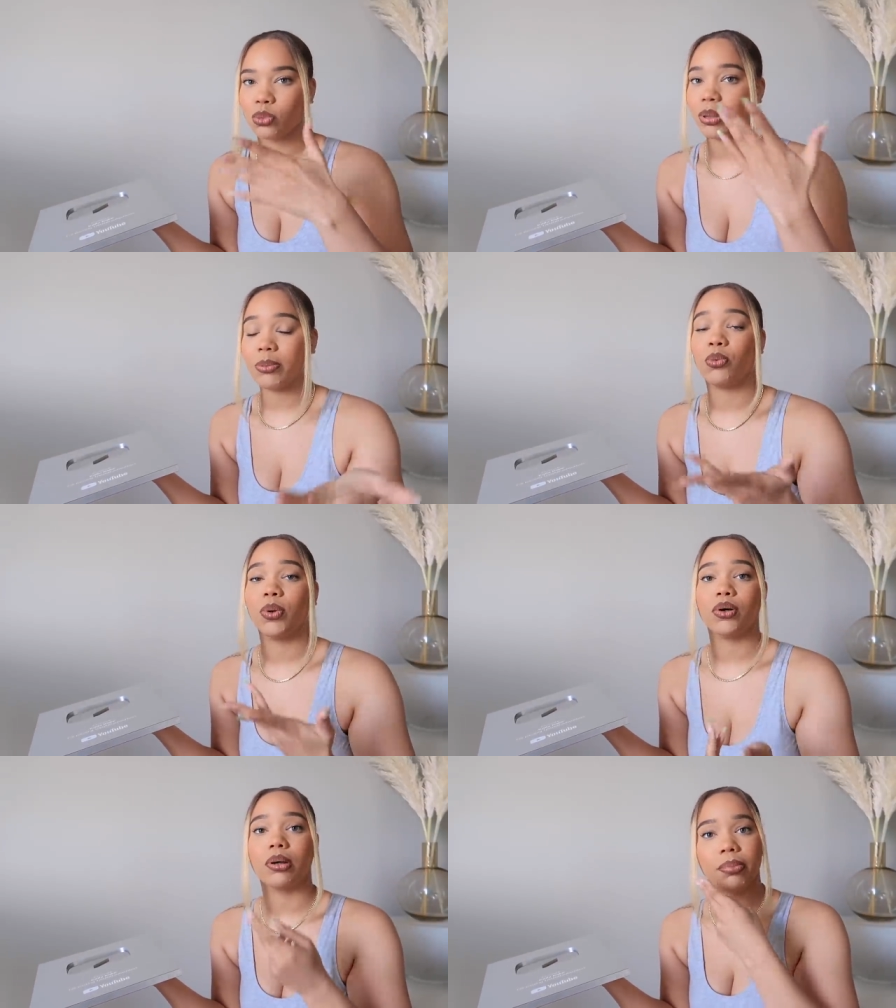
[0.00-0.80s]
People
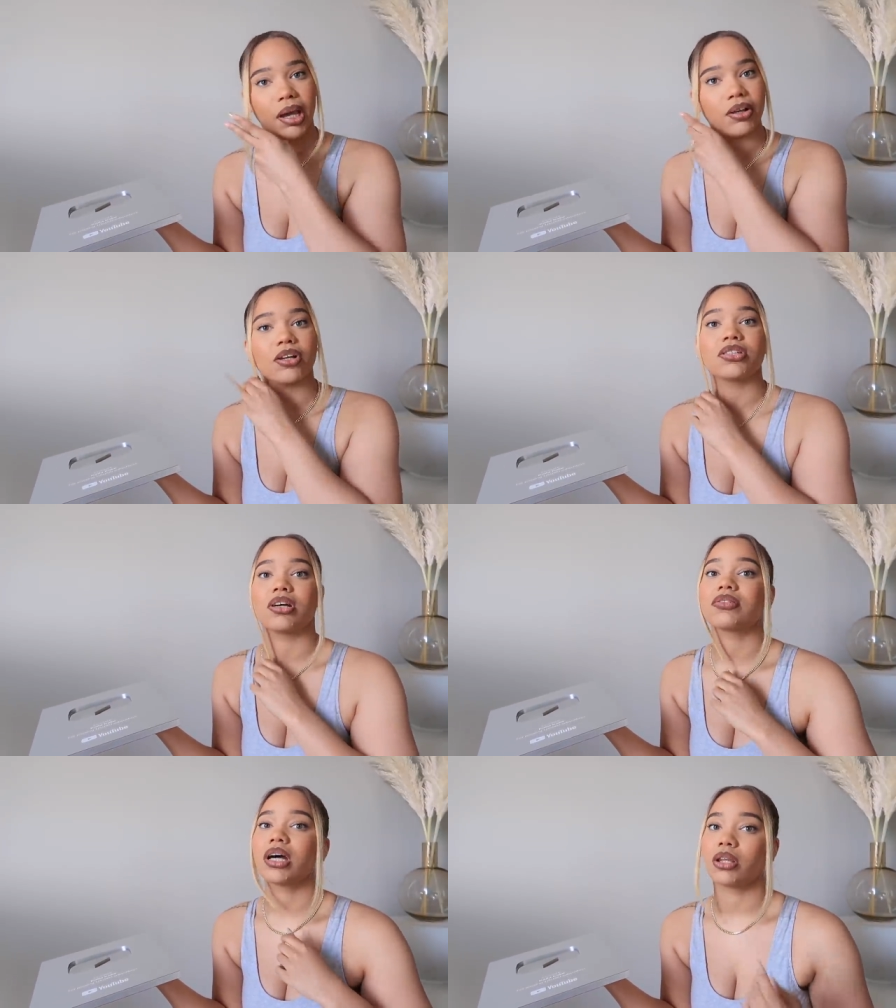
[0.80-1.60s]
will compare
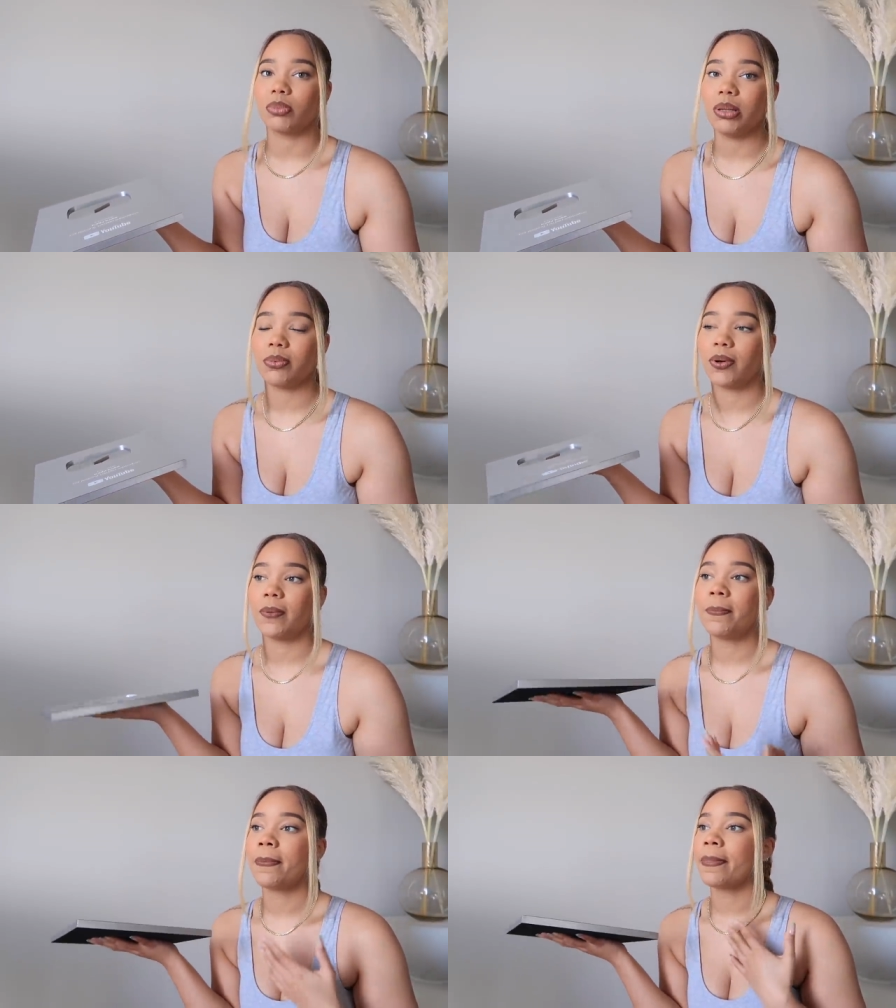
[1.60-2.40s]
themselves to other people.